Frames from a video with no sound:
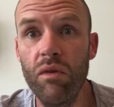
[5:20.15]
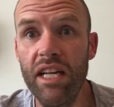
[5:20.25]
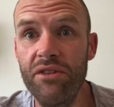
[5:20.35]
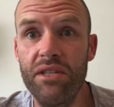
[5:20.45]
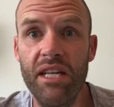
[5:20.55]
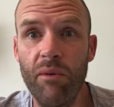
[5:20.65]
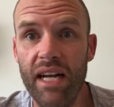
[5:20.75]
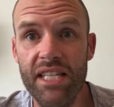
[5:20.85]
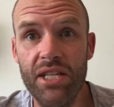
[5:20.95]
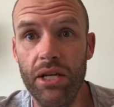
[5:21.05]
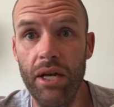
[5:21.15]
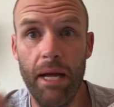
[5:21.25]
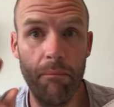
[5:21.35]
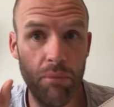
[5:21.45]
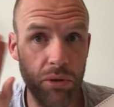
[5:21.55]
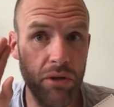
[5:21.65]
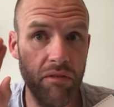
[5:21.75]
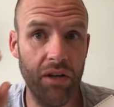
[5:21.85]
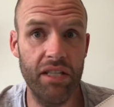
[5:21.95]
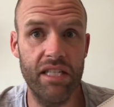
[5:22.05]
interesting ways to
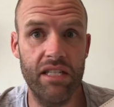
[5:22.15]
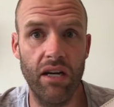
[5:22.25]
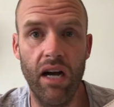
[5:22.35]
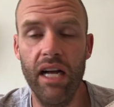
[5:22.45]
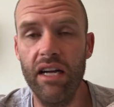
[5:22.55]
improve on this diet,